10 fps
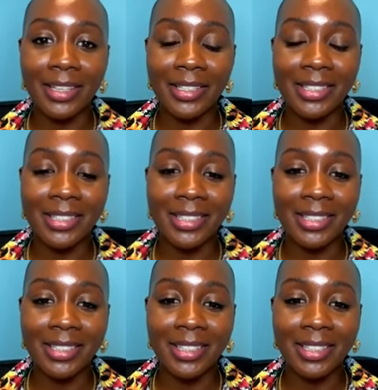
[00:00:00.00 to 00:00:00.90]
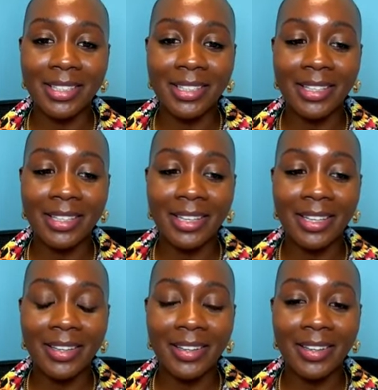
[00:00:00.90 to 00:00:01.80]

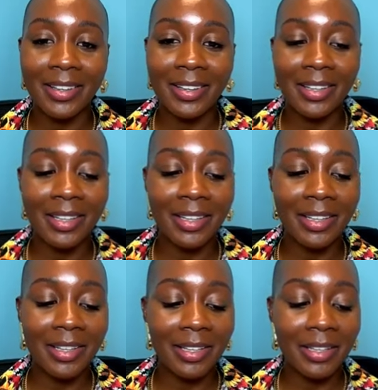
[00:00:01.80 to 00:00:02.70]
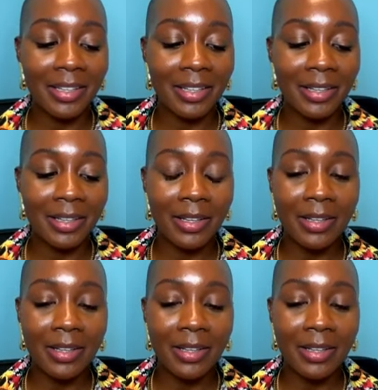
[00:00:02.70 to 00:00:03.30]
(not speaking)